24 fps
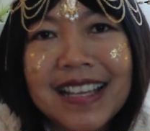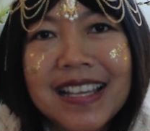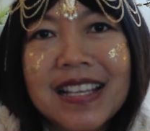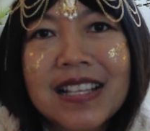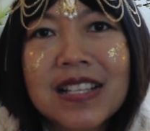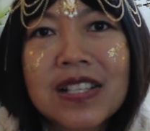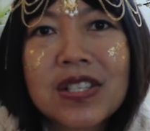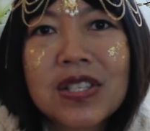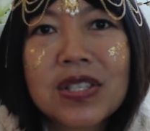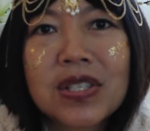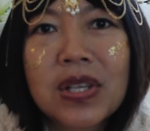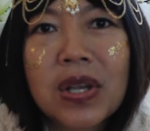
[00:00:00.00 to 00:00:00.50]

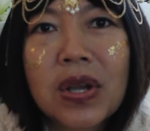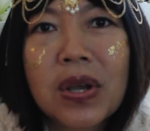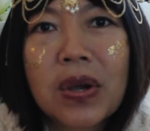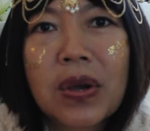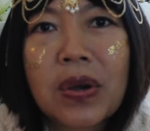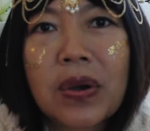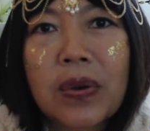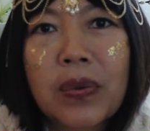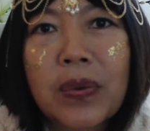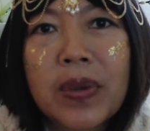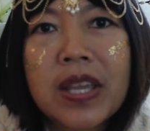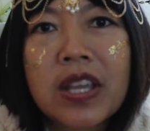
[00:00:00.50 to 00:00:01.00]
And
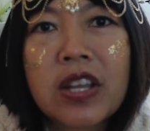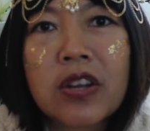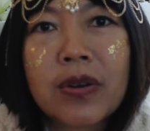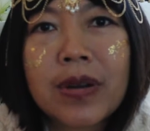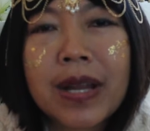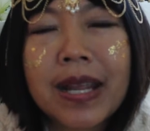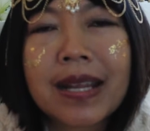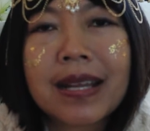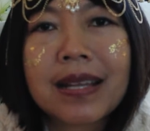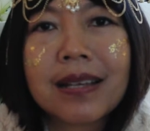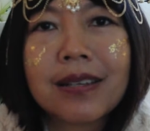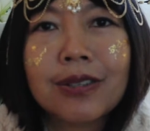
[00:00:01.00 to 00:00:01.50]
so we
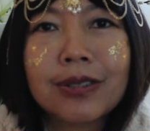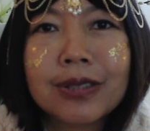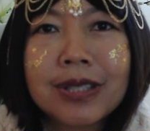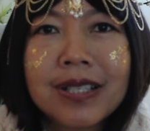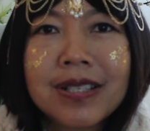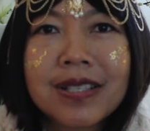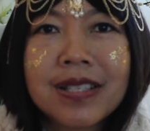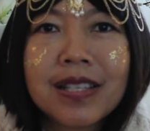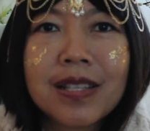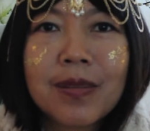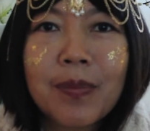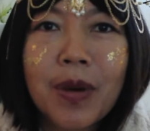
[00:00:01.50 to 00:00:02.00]
create
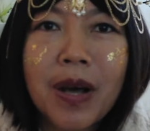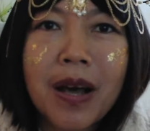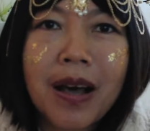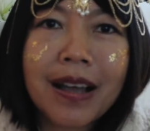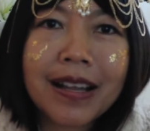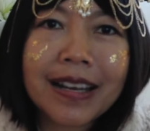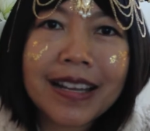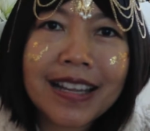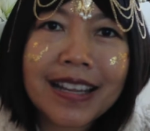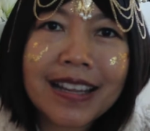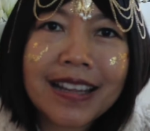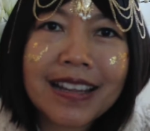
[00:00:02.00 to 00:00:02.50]
illness in the
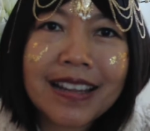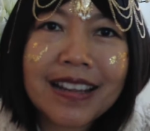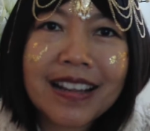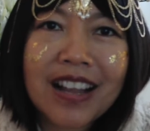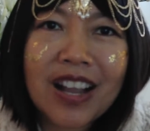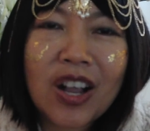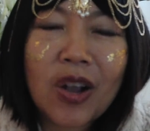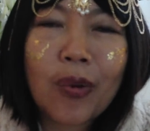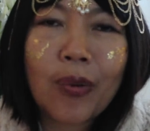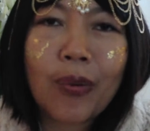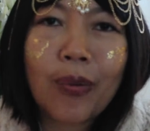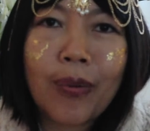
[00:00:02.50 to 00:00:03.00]
body
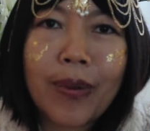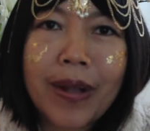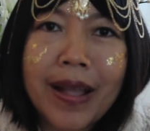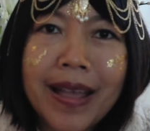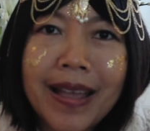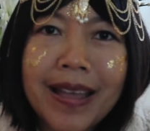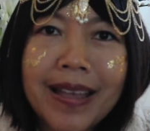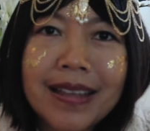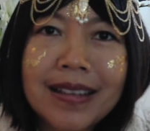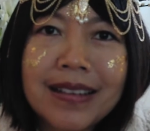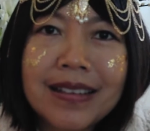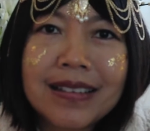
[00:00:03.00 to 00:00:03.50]

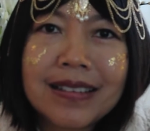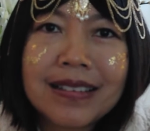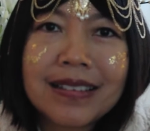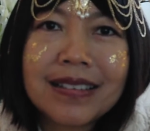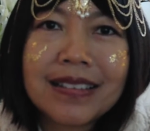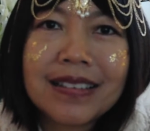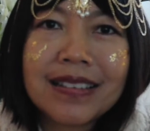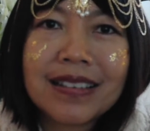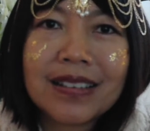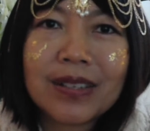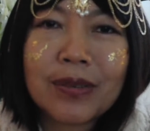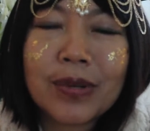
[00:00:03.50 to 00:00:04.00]
when
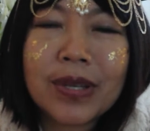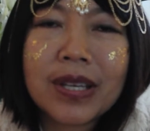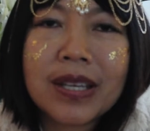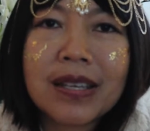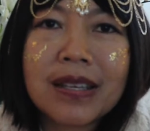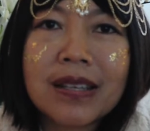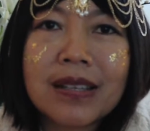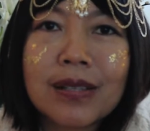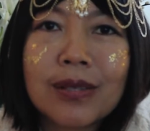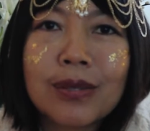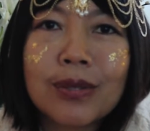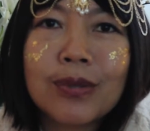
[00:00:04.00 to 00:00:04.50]
we
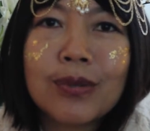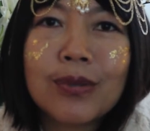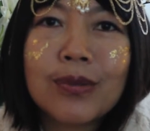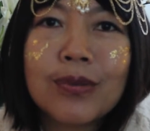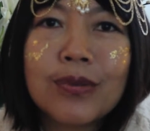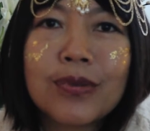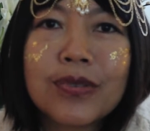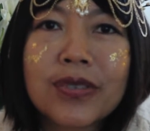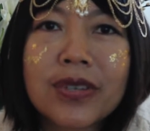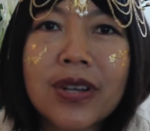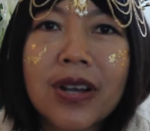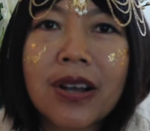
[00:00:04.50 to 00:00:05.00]

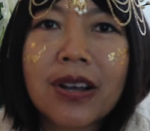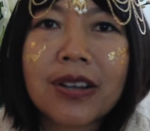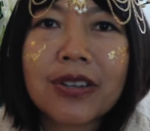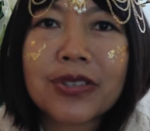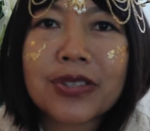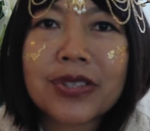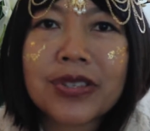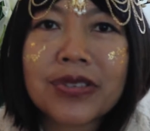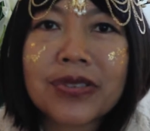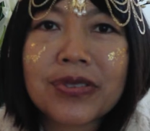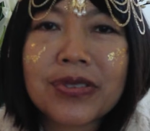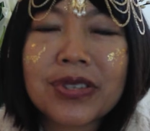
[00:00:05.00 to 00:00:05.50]
lose
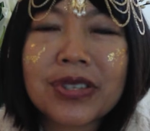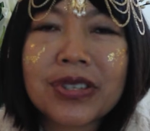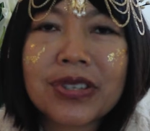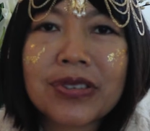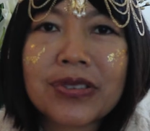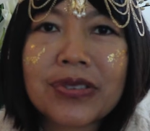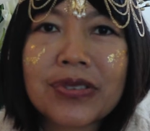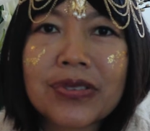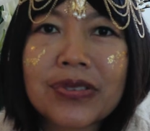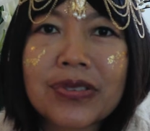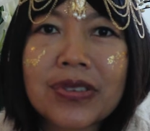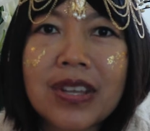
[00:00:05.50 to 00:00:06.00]

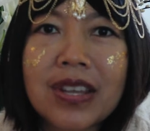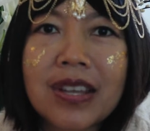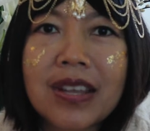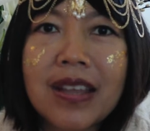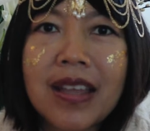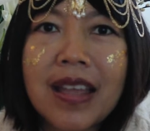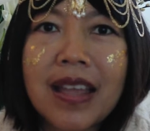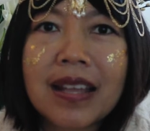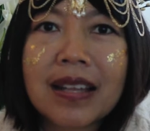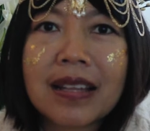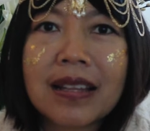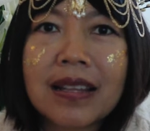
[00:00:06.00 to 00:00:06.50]
consciousness
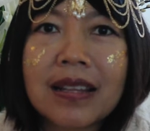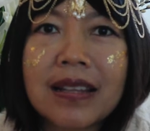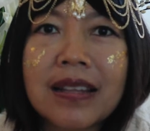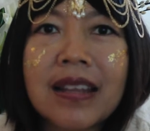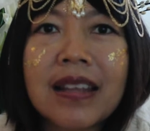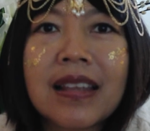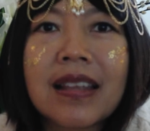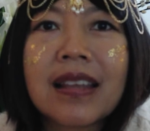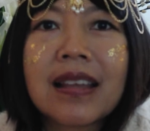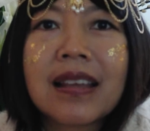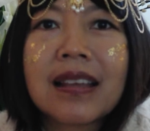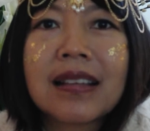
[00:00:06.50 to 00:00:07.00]
and
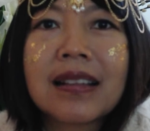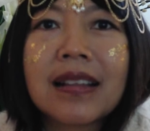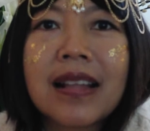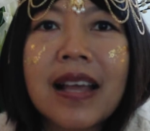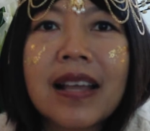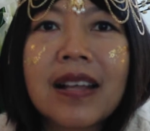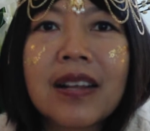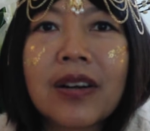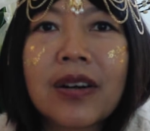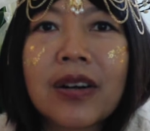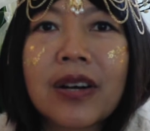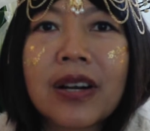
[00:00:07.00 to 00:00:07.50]

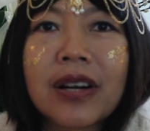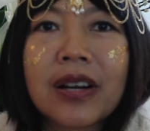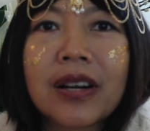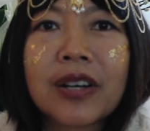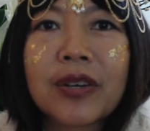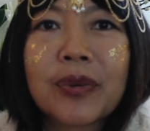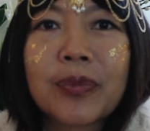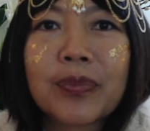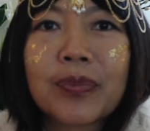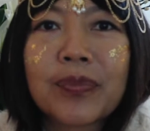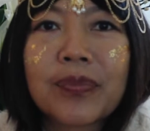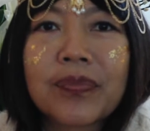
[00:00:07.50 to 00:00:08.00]
let our
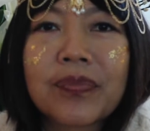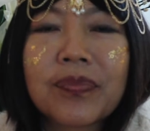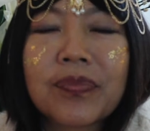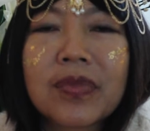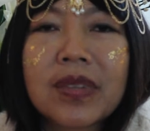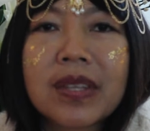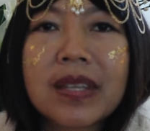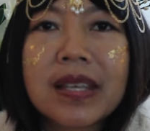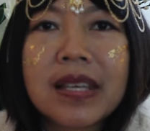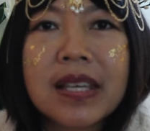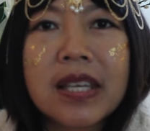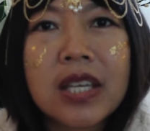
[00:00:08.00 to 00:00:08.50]

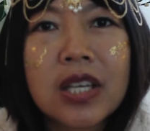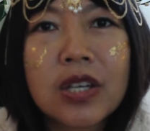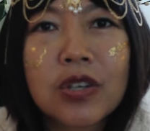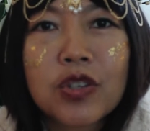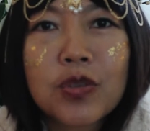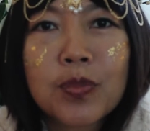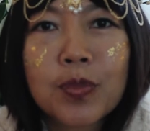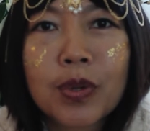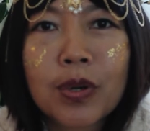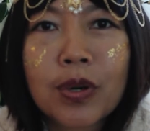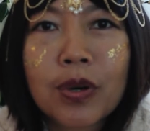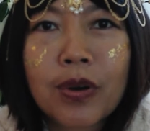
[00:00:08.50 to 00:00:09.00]
ego's
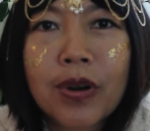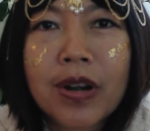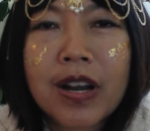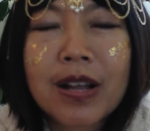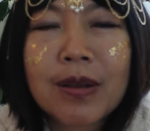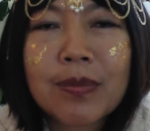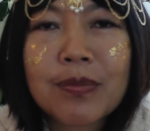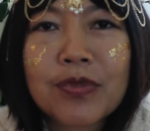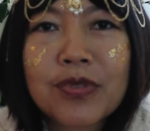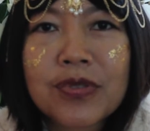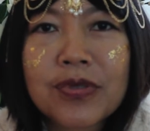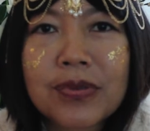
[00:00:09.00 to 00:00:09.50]

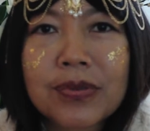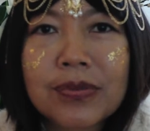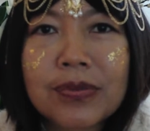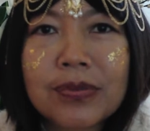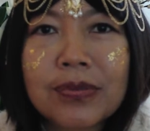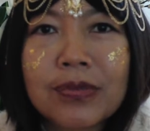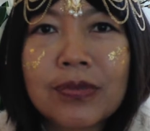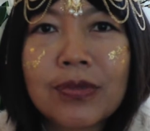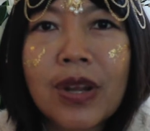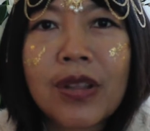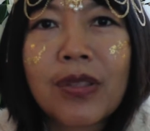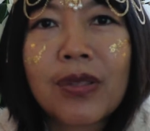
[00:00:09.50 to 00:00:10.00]
programs
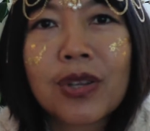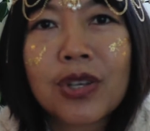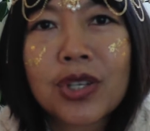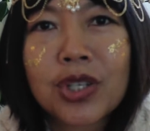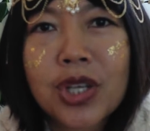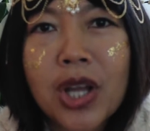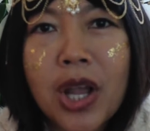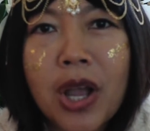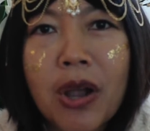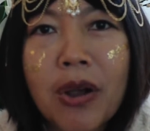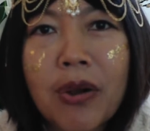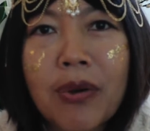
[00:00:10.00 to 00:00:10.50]
run the
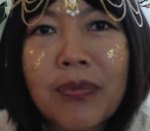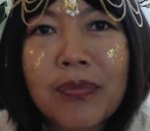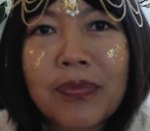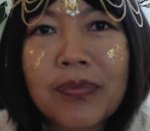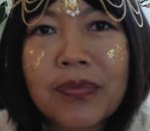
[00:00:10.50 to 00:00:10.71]
show,